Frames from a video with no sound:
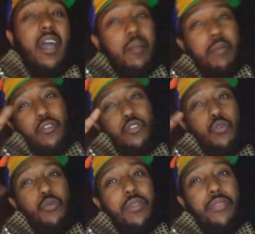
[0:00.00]
about
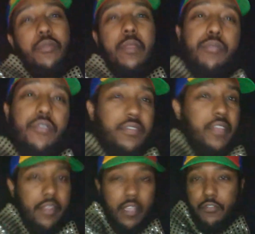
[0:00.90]
2 to
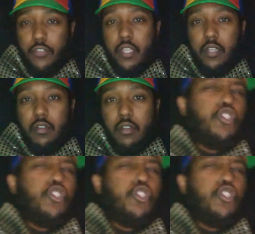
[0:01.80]
3% every year.